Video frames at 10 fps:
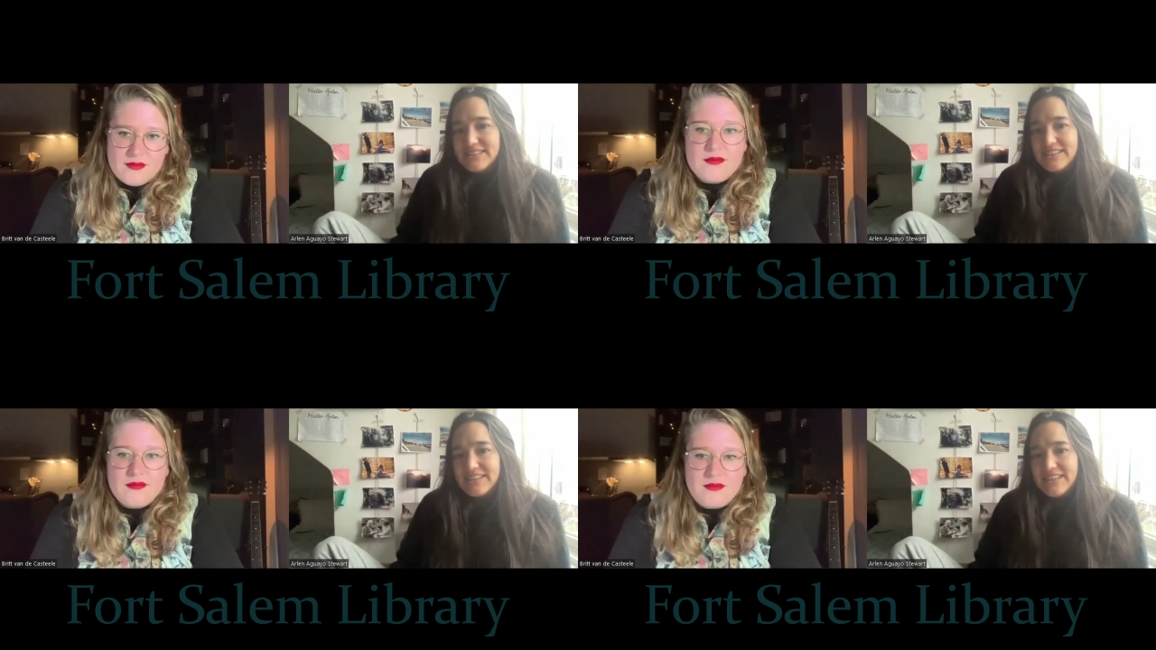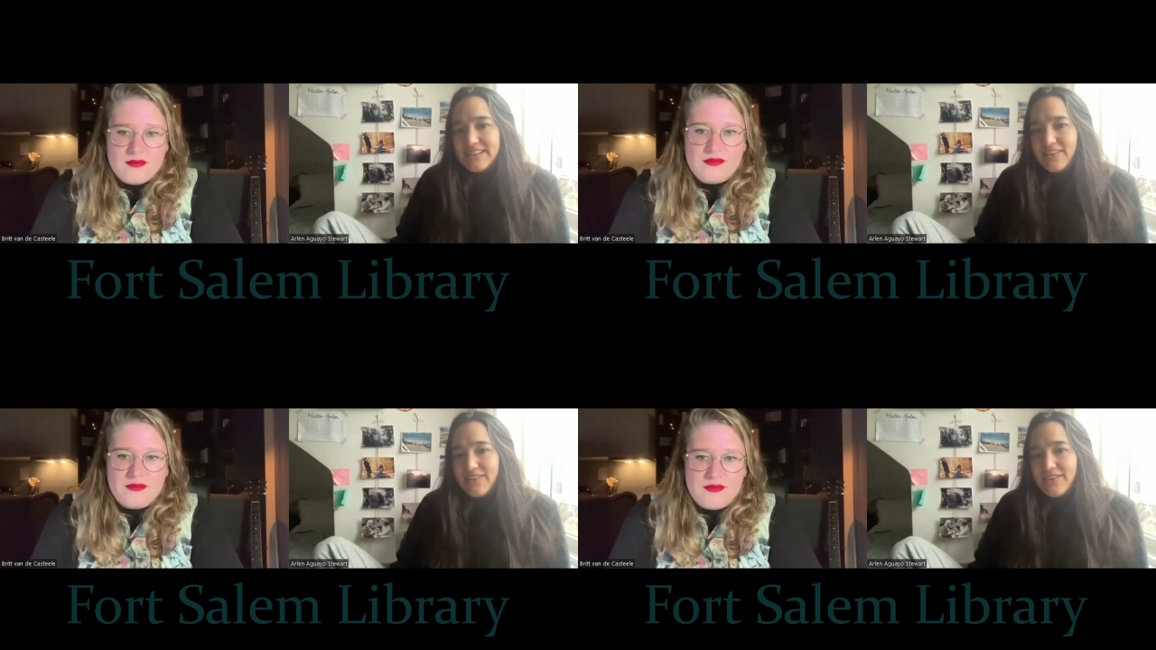Speaker 1: mm-hmm. in
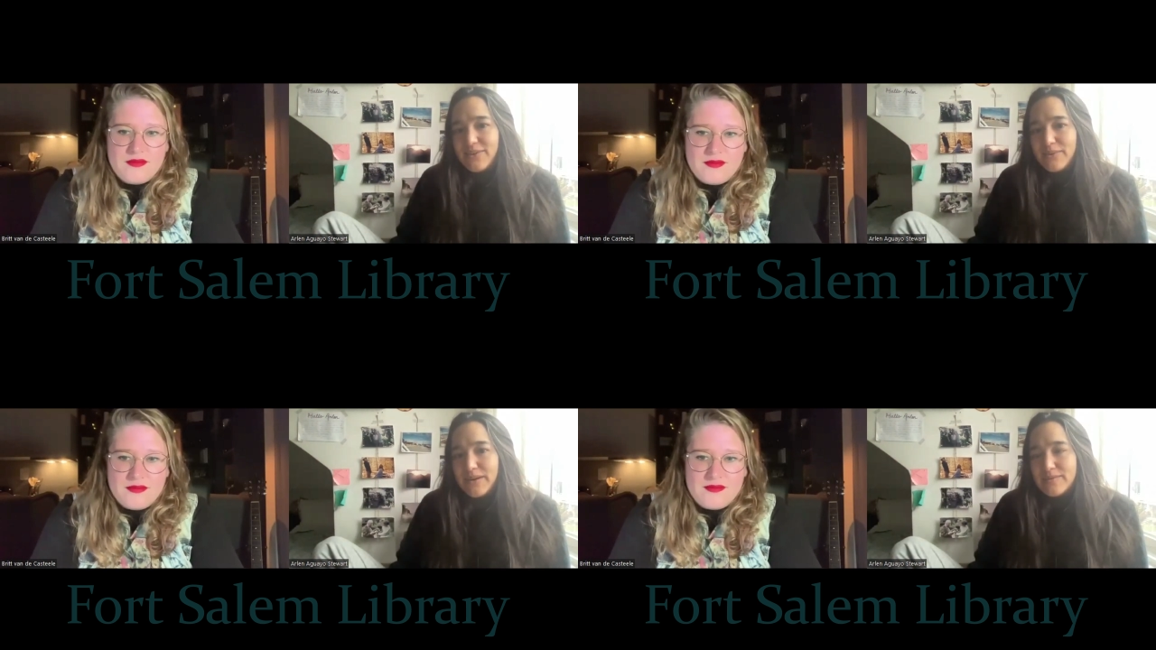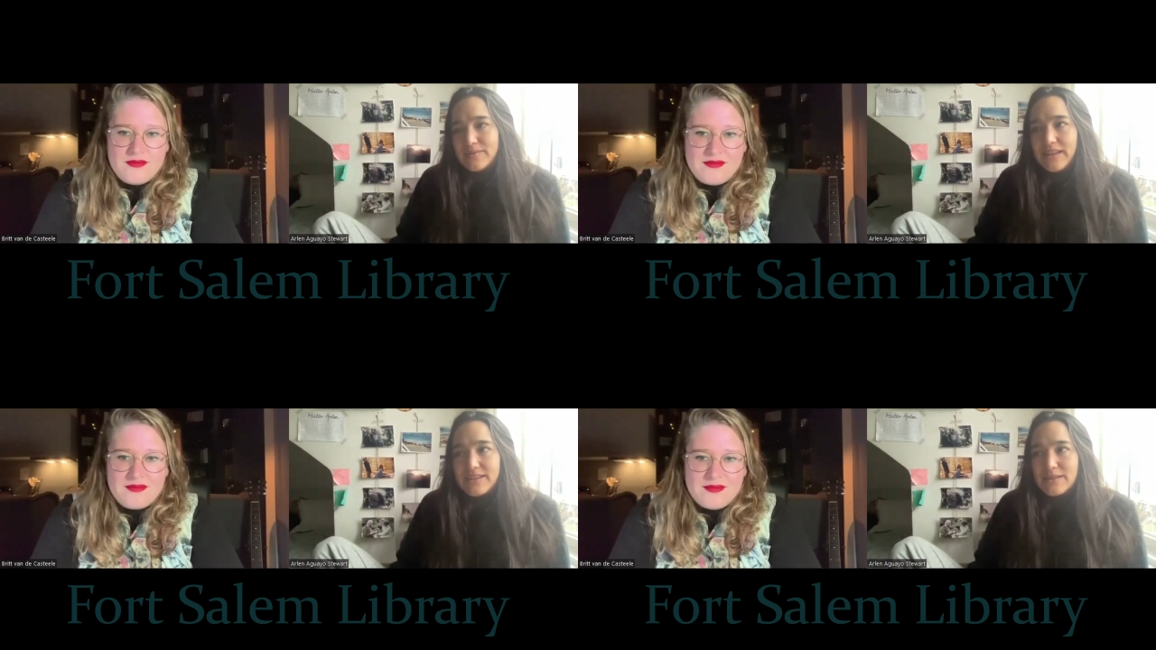all their well
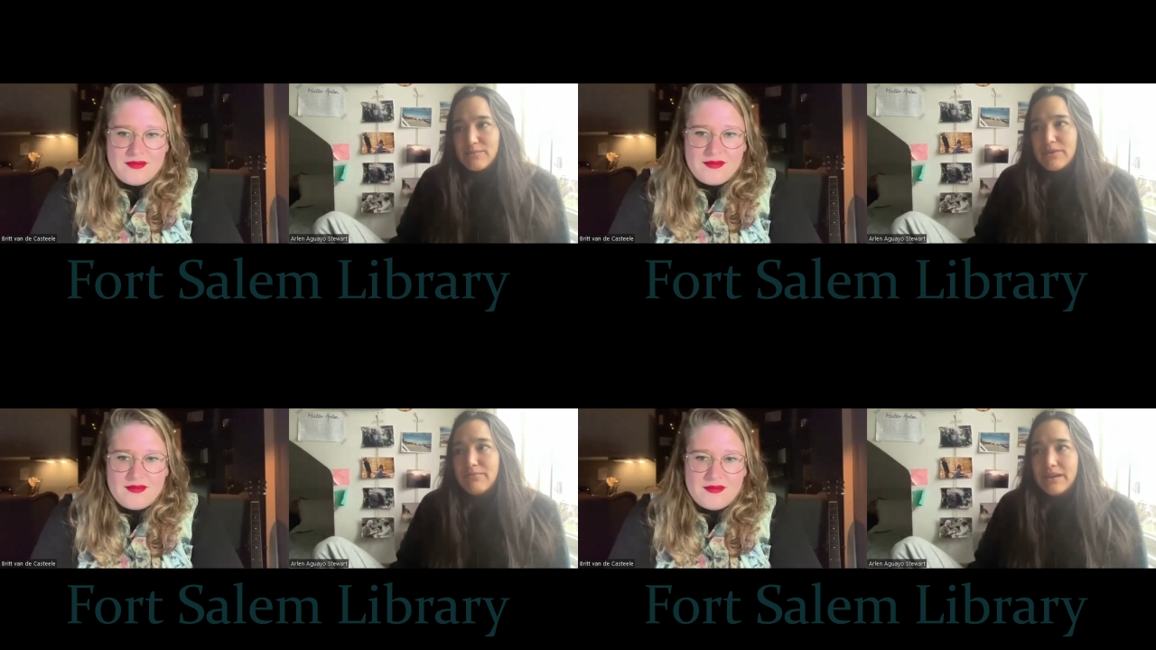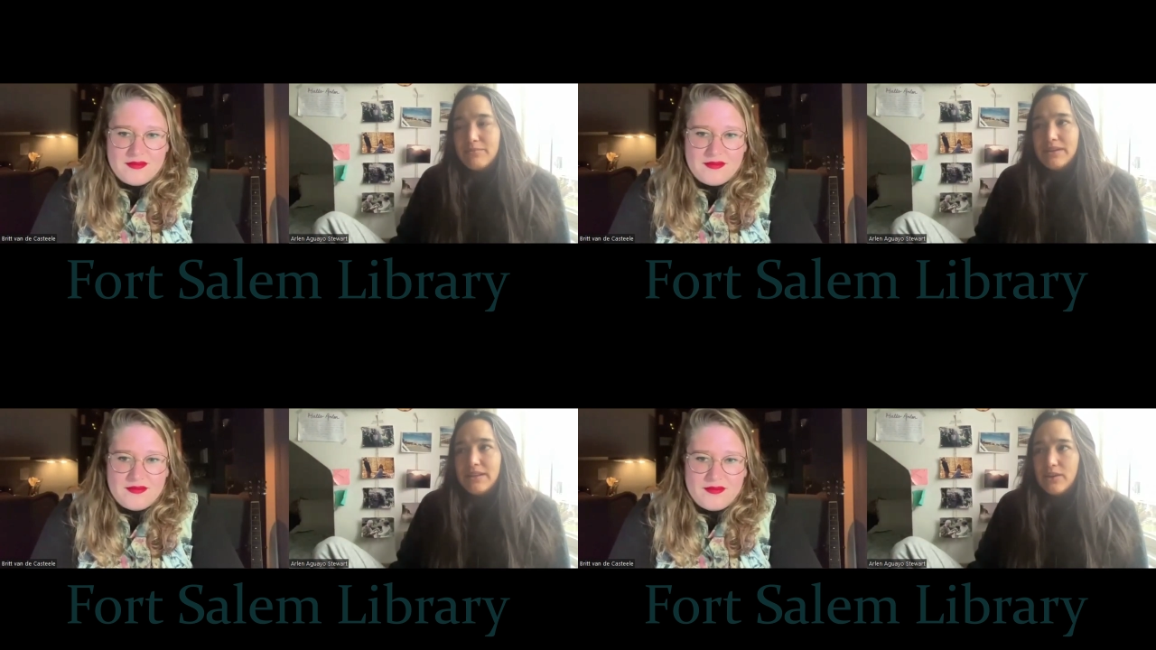like someone
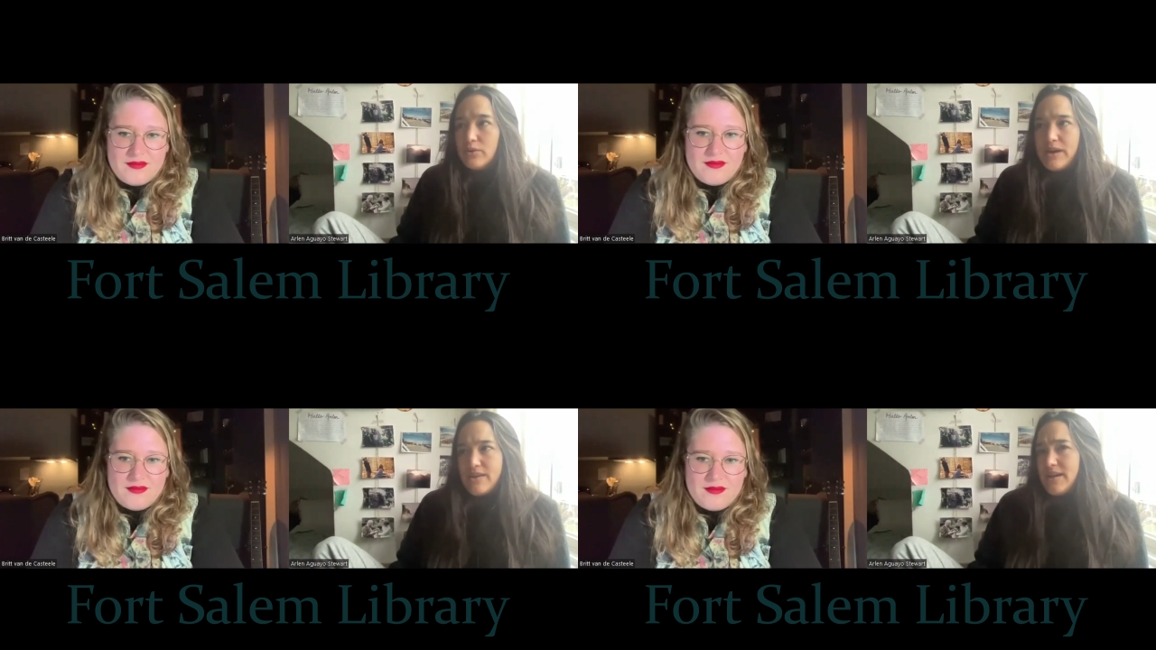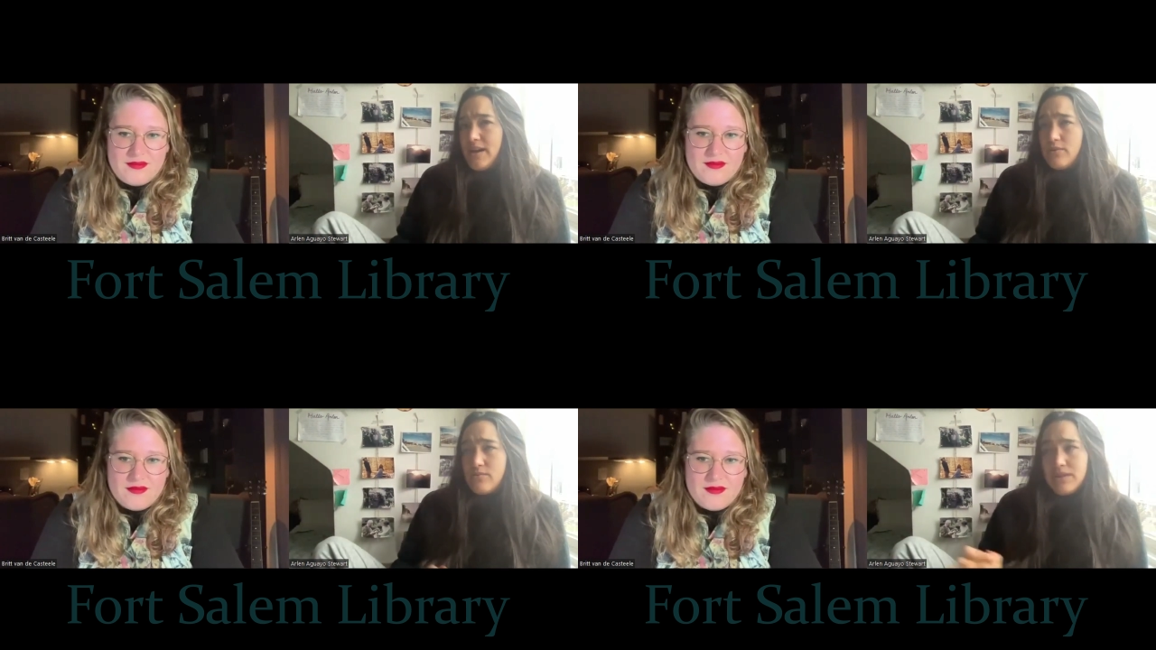might be like oh wow they
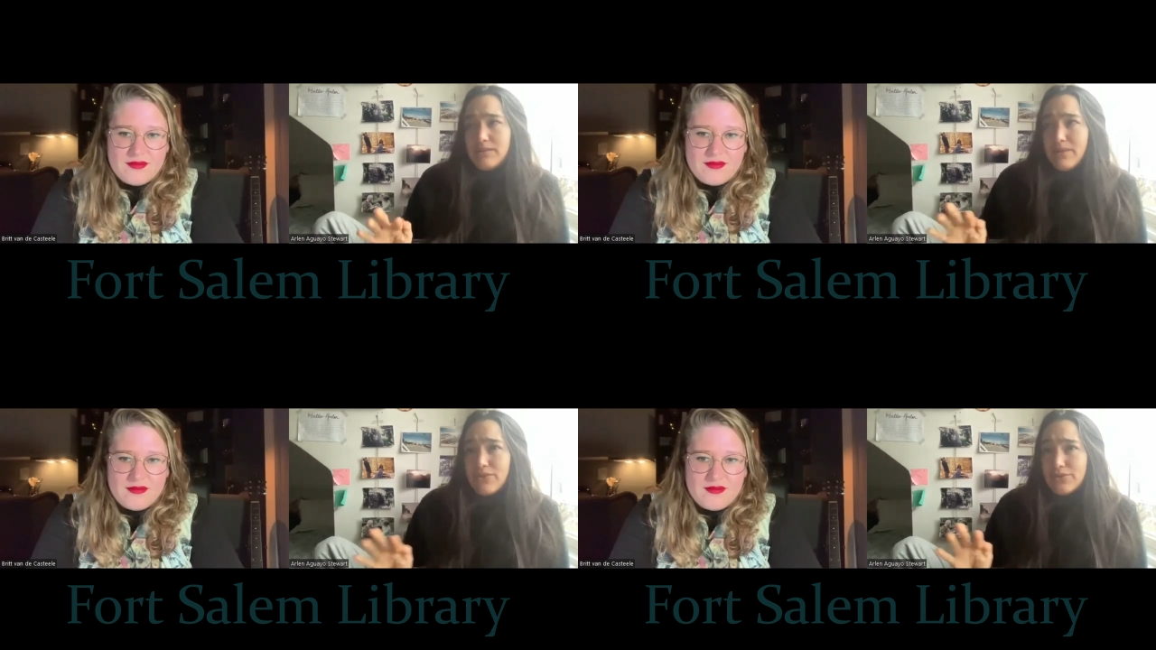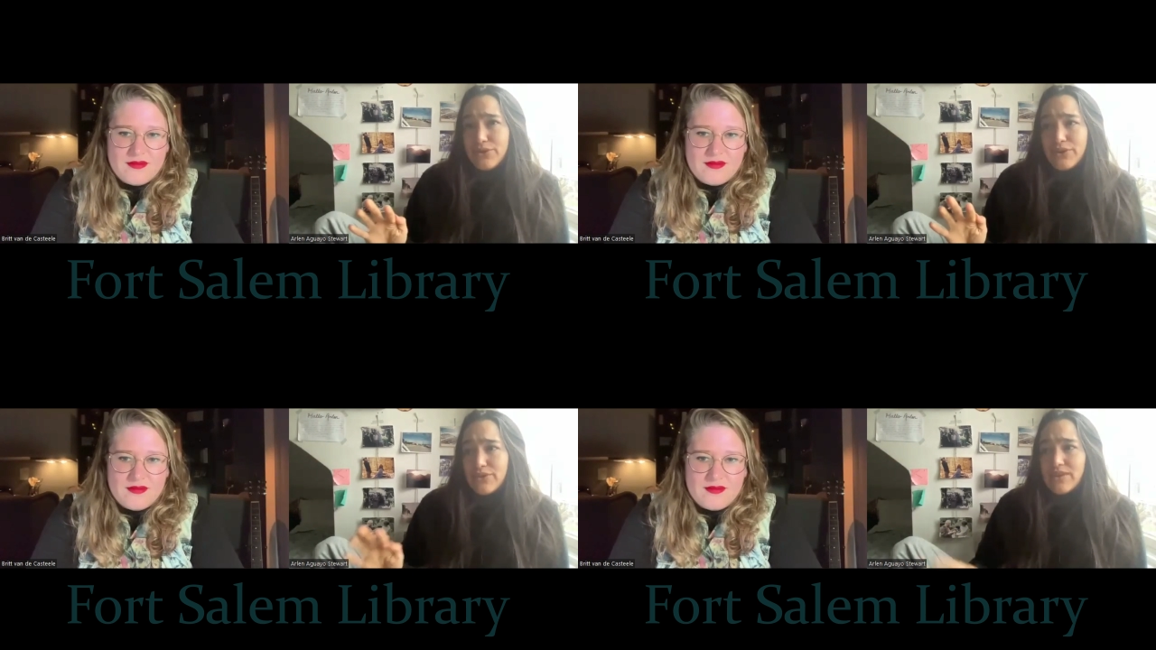had a really mother
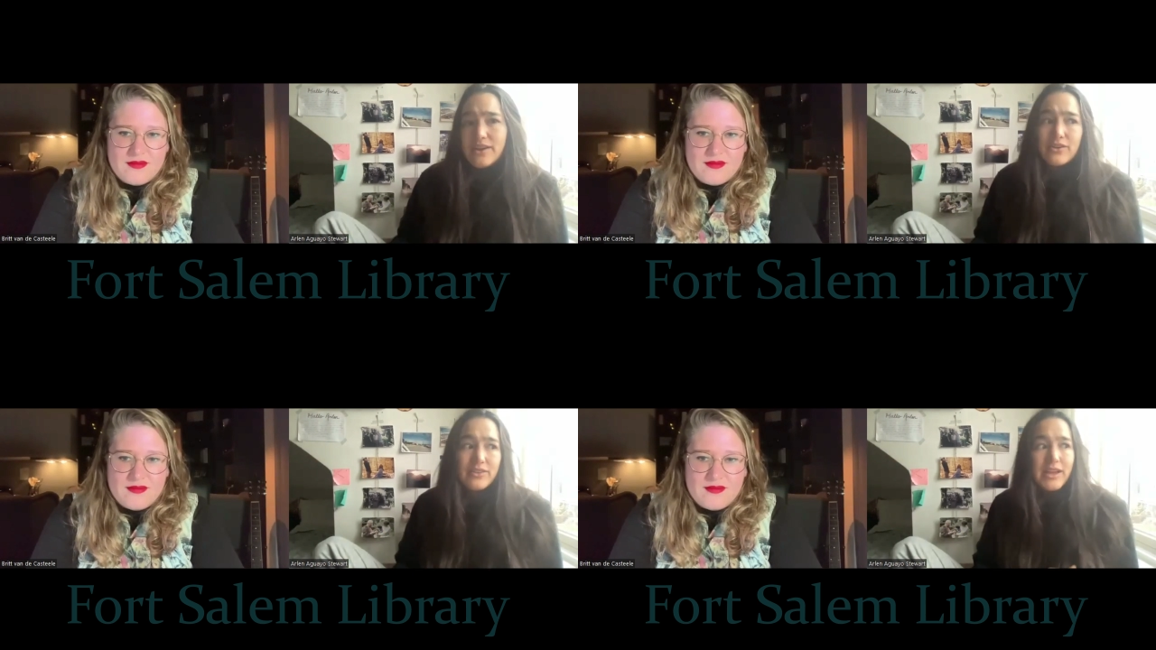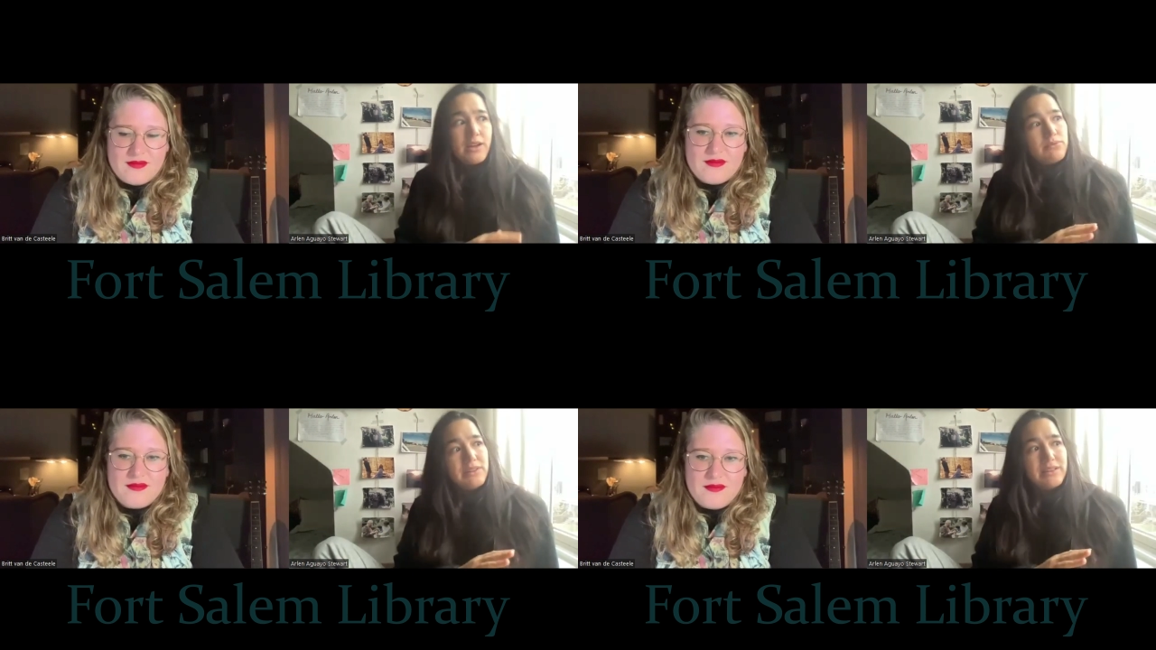daughter thing or they
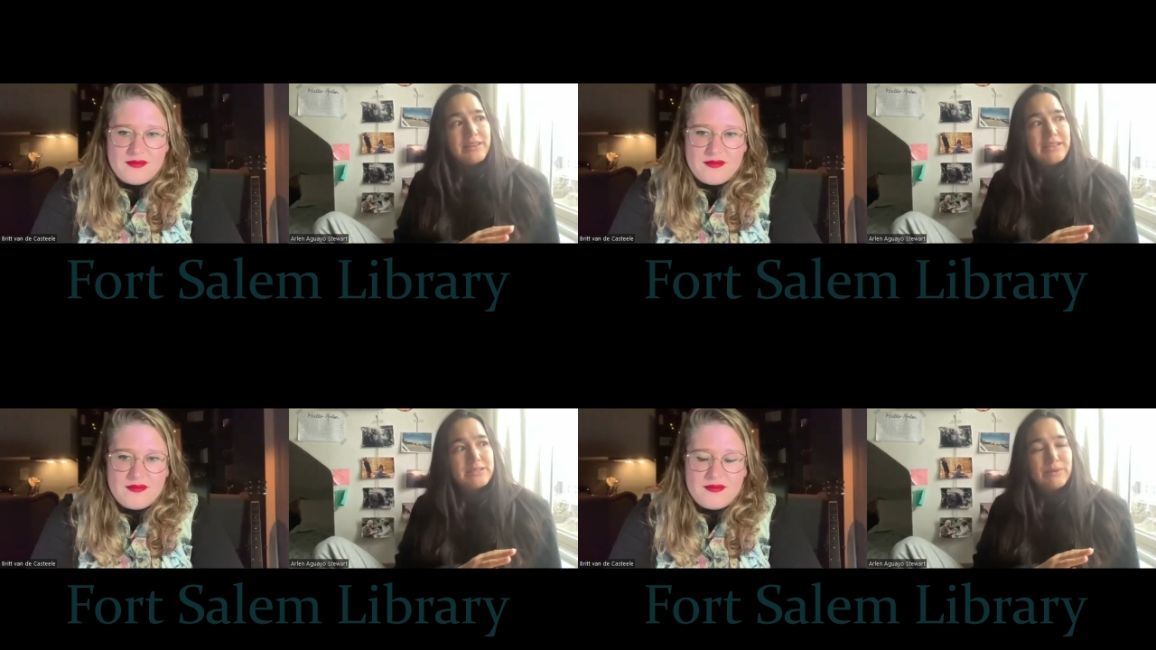had really this